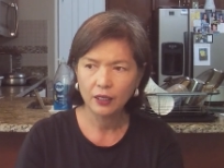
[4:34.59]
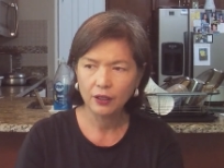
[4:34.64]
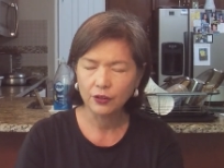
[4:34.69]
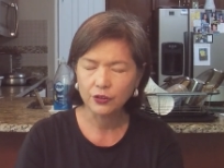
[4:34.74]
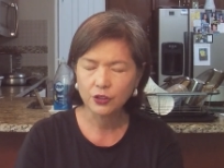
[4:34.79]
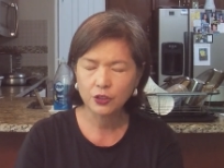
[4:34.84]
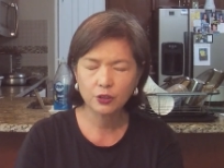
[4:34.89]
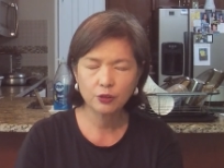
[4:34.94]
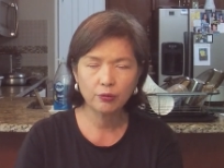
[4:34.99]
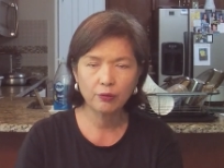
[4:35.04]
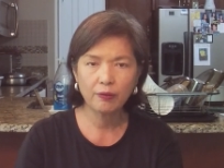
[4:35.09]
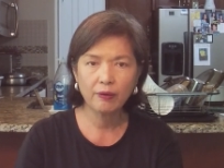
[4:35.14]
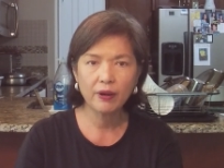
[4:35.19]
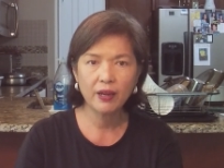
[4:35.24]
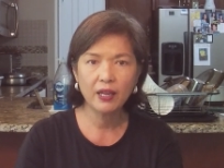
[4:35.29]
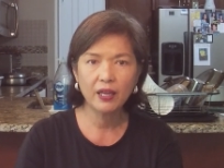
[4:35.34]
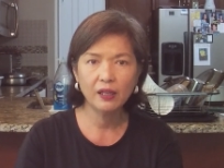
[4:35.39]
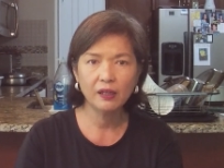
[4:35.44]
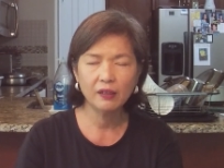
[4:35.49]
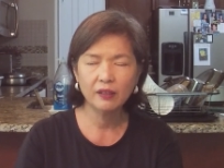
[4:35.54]

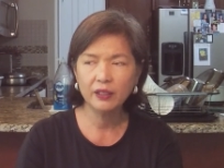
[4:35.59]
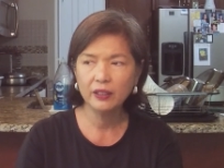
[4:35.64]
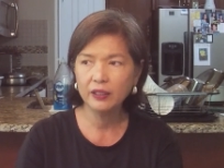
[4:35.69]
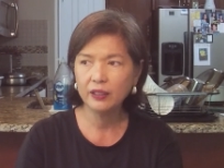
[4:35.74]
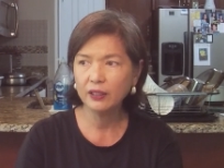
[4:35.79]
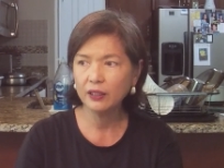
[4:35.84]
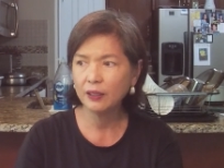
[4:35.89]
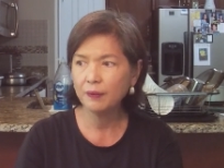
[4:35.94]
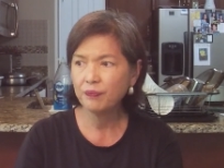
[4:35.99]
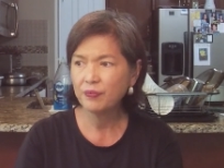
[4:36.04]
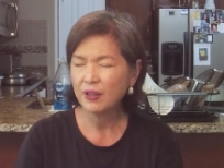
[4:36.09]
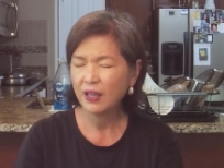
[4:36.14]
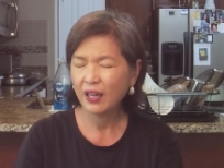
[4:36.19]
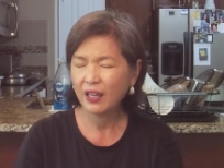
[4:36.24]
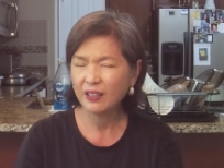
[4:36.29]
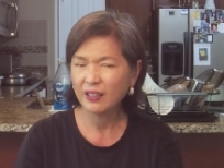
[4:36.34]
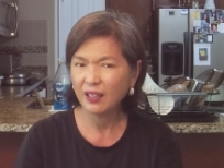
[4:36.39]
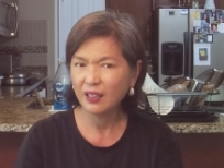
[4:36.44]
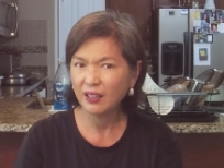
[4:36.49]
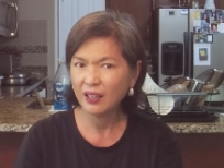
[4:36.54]
Australia, and